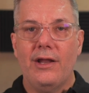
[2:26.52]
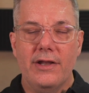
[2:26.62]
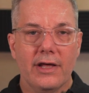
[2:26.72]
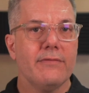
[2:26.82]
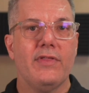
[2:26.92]

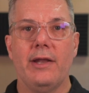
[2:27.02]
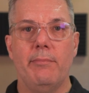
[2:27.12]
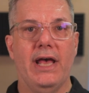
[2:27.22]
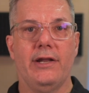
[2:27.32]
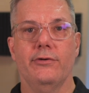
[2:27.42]
None of that
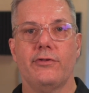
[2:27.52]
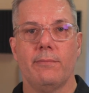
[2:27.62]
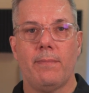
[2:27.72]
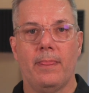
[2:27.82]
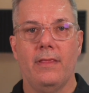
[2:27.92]
matters.
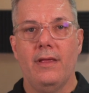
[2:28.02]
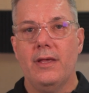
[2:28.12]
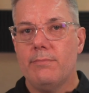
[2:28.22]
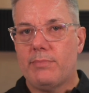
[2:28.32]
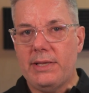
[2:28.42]

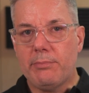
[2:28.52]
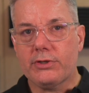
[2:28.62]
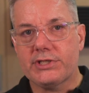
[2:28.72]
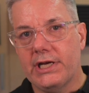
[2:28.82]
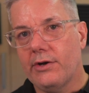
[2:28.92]
People
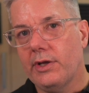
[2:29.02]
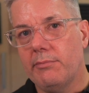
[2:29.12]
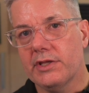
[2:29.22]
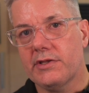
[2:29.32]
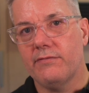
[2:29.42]
sharing
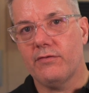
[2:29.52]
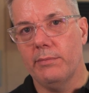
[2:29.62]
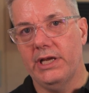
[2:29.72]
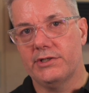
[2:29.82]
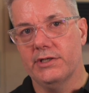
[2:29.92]

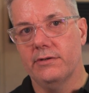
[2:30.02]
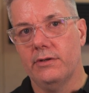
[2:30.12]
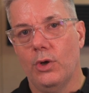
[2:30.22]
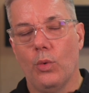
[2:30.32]
misinformation,